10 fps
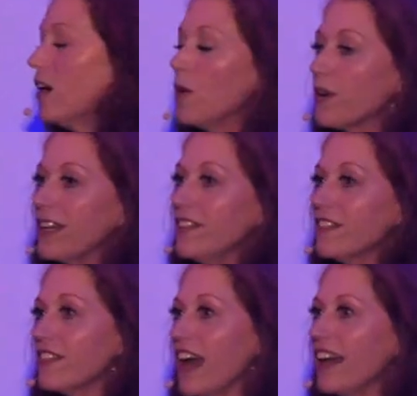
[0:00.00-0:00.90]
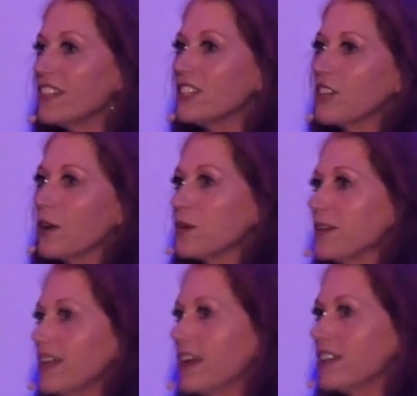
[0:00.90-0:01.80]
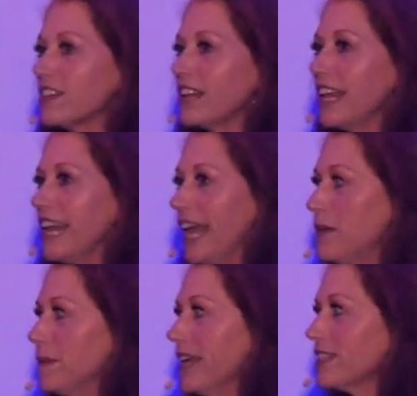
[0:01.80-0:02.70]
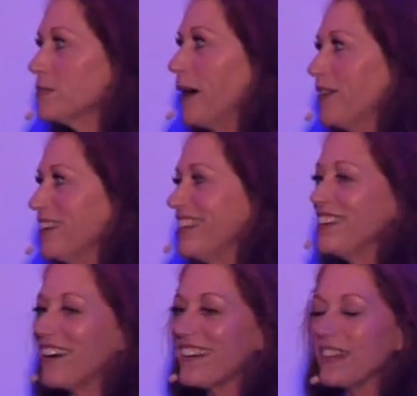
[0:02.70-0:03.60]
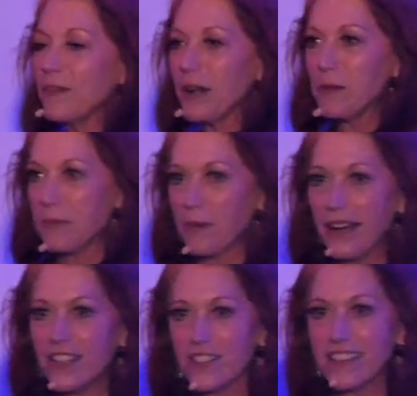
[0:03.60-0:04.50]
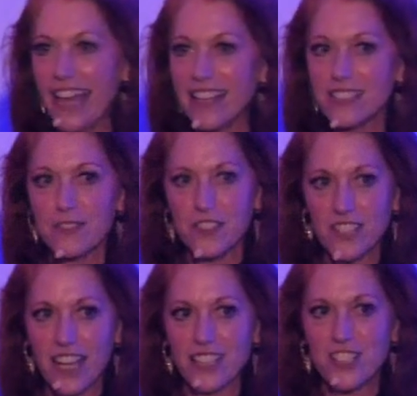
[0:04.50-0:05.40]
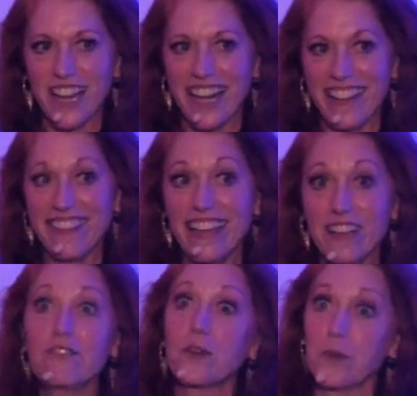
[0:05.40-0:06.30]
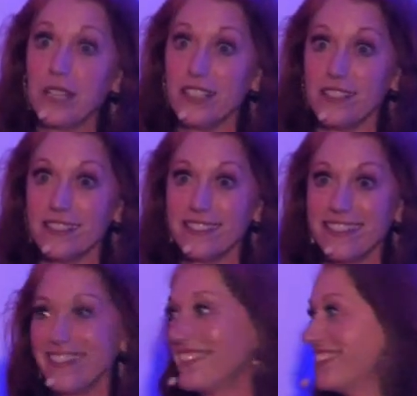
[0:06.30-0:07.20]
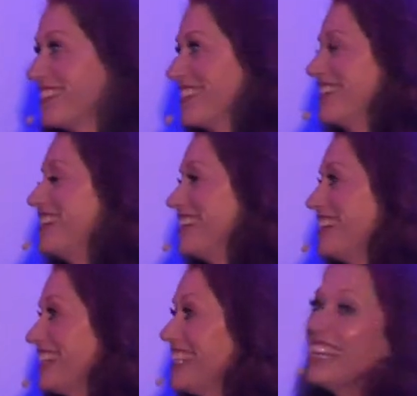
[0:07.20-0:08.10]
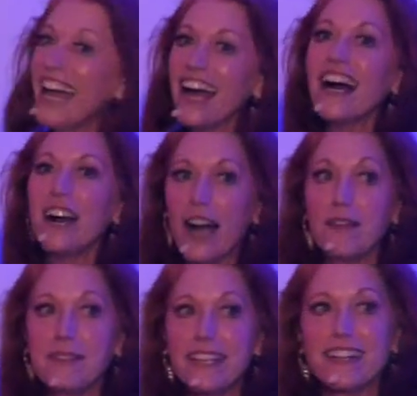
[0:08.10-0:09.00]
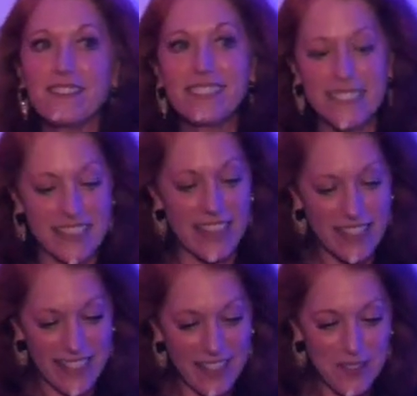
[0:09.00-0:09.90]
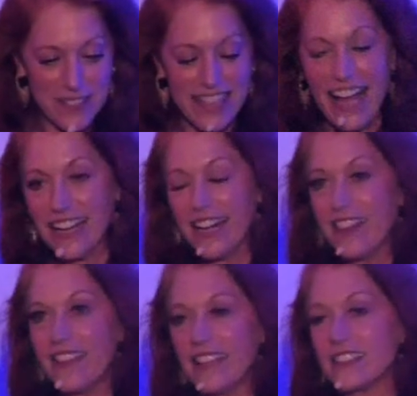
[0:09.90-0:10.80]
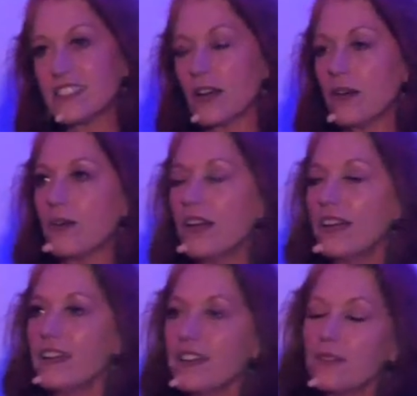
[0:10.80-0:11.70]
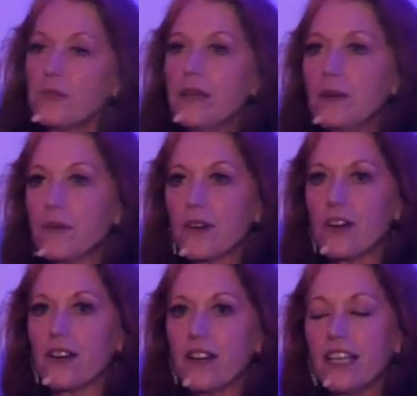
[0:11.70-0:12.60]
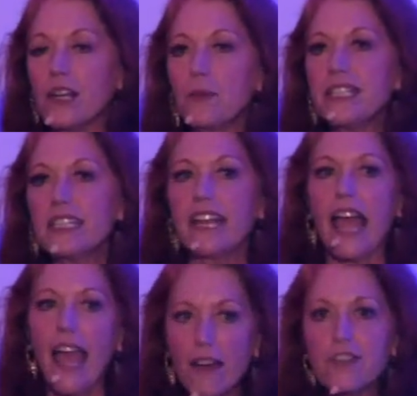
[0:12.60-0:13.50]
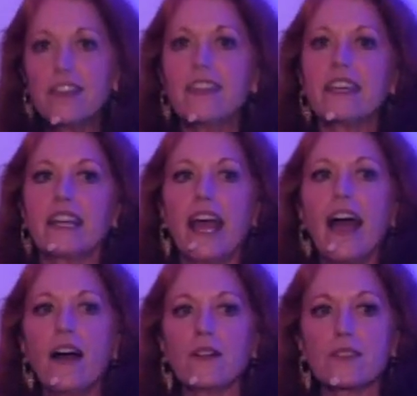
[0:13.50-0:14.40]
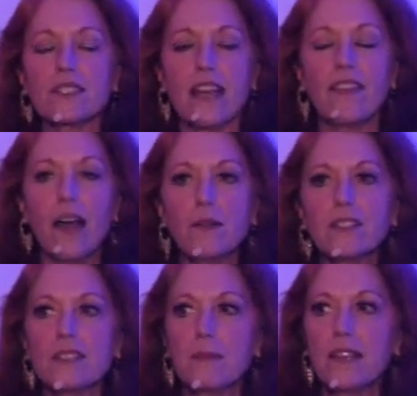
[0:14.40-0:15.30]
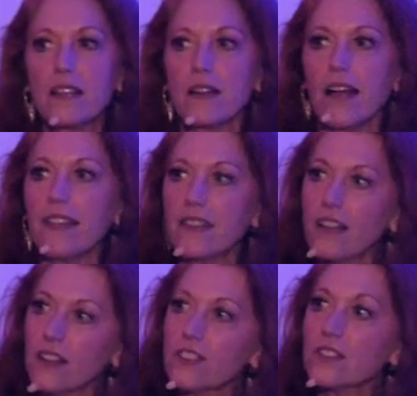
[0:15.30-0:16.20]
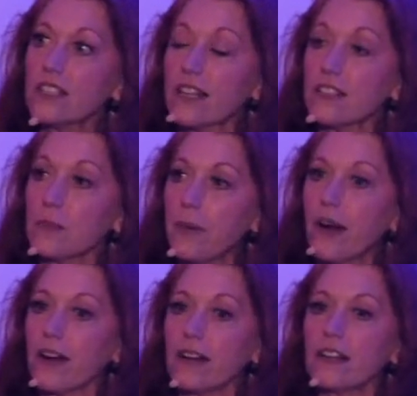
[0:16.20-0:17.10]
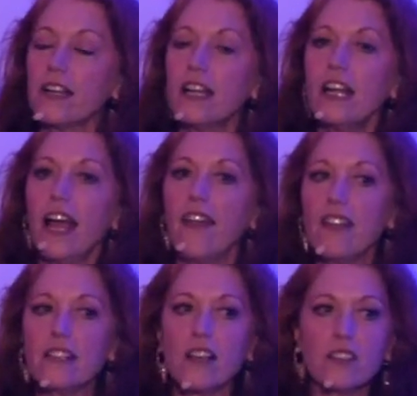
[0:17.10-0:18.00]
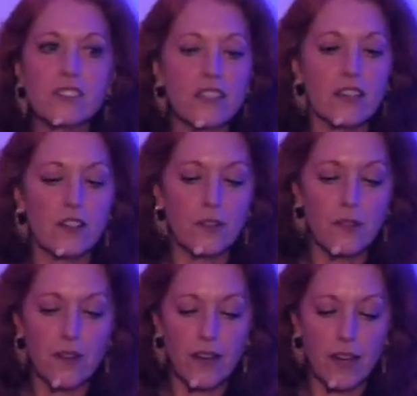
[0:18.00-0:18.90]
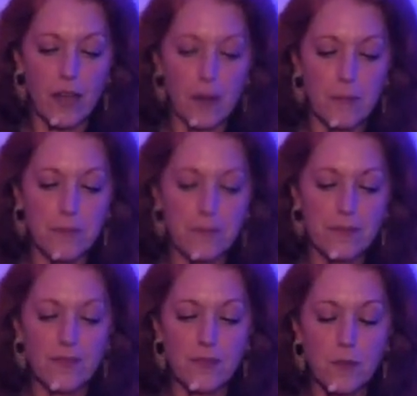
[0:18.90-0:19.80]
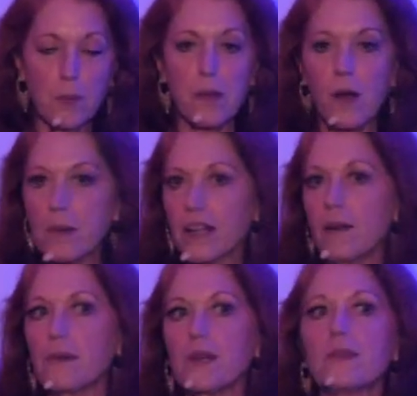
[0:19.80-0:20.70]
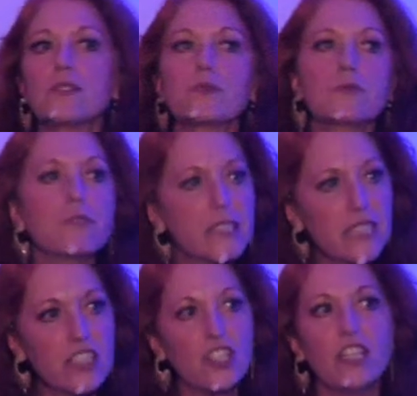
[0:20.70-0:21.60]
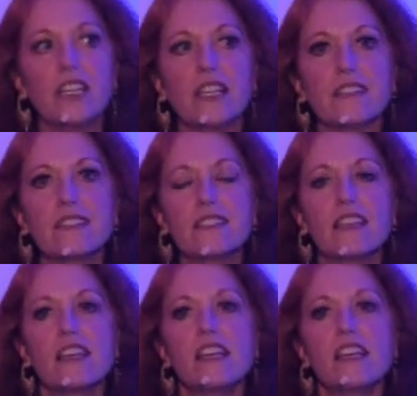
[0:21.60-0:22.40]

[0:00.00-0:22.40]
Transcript: Or either that, you'd go to a, a, an AmiExpo in New York and want to break your legs if you touched anything for real. Did you just unplug that? Yeah, I mean, it was, it was that kind of thing. So we were, you know, we did everything in-house. And that was something that I think also set us apart. And that's also, um, where Paul Montgomery was really genius.